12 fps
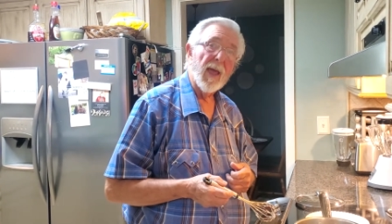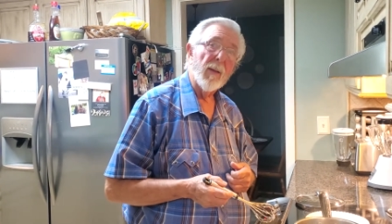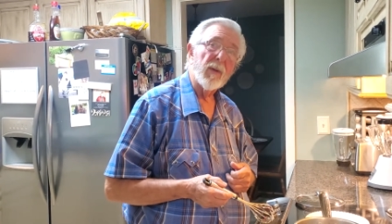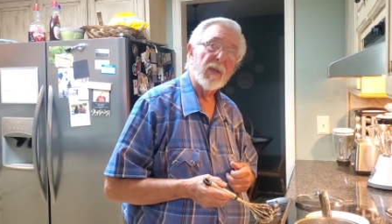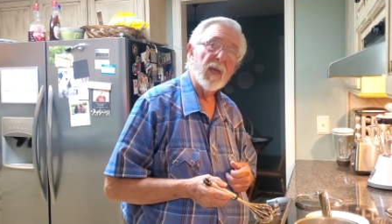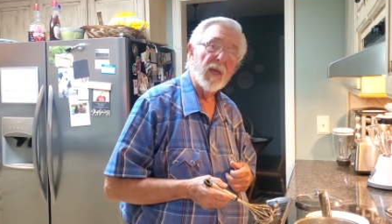
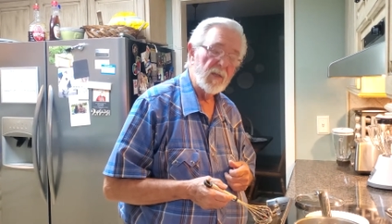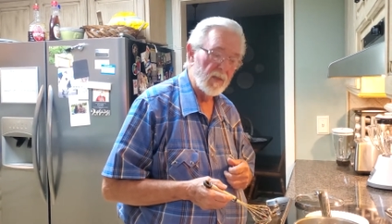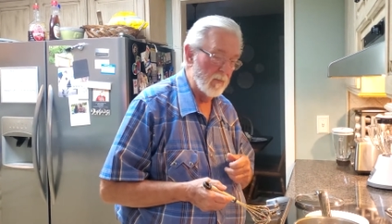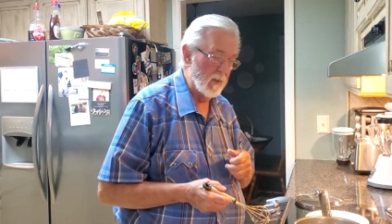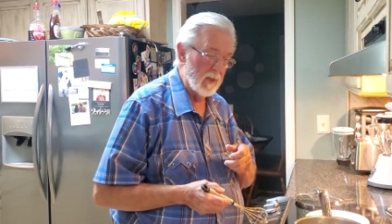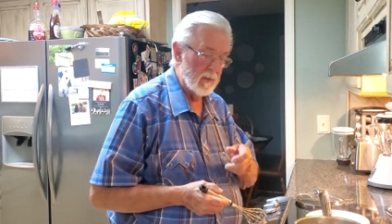
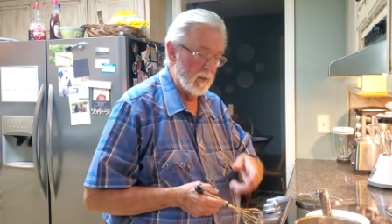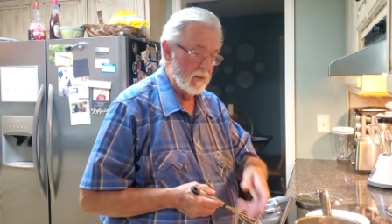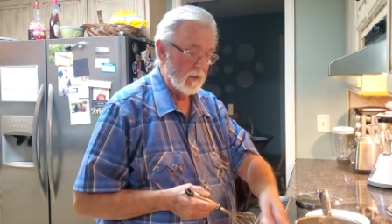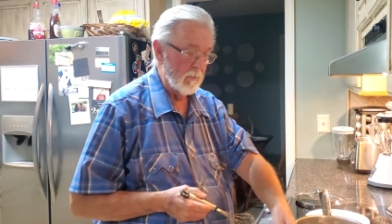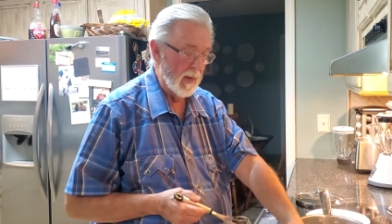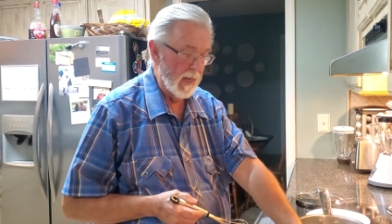application, but it's
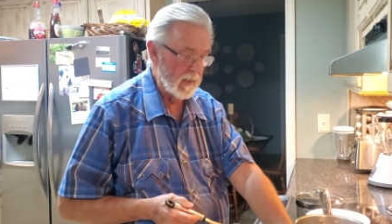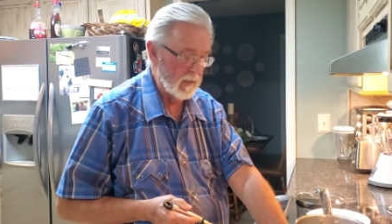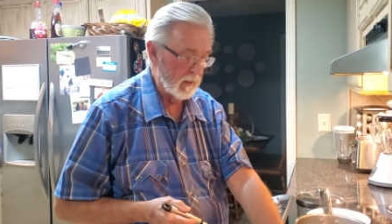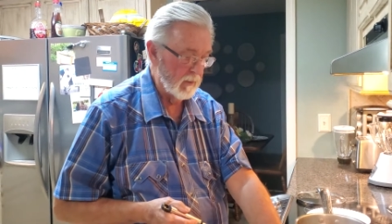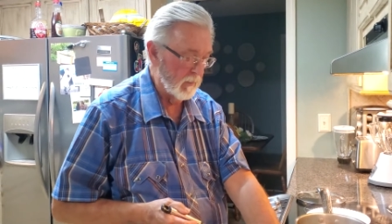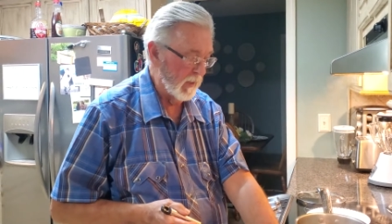just
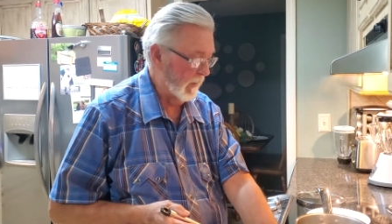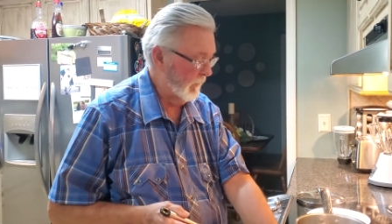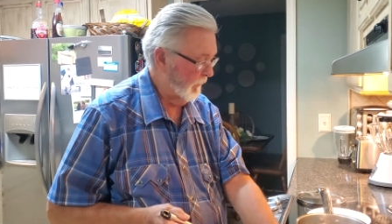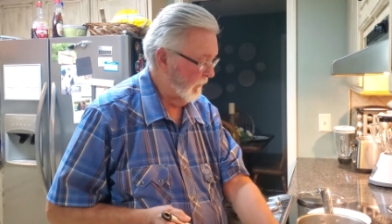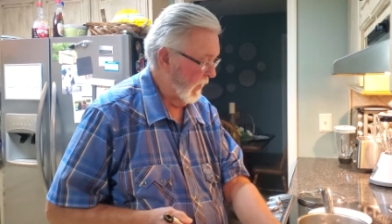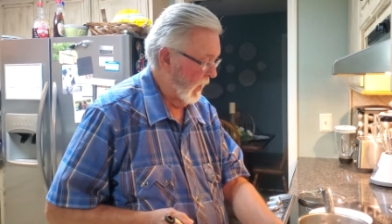amazing to me.
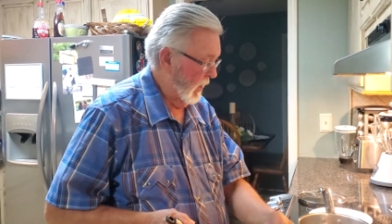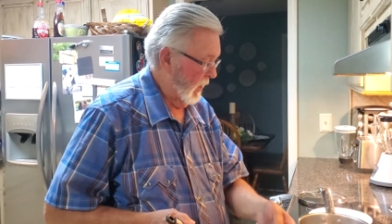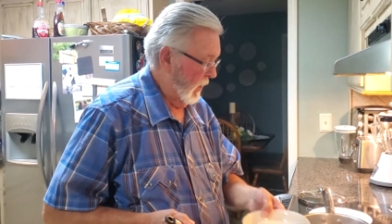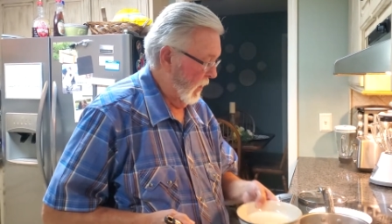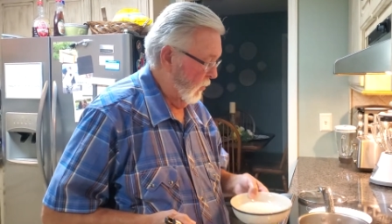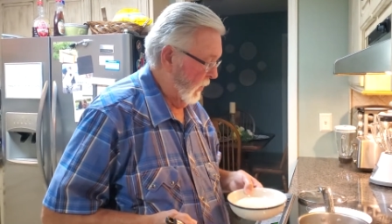
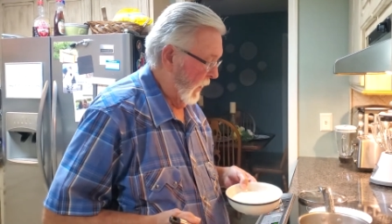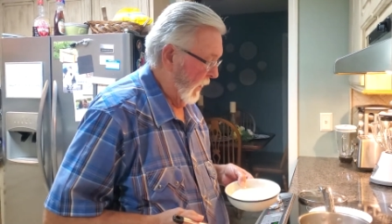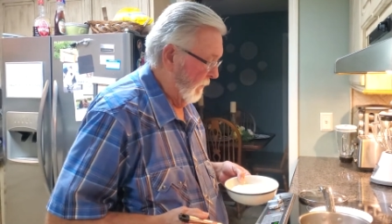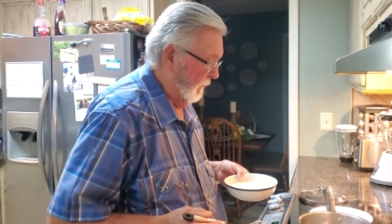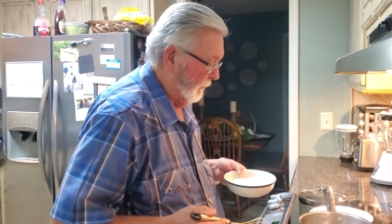Okay.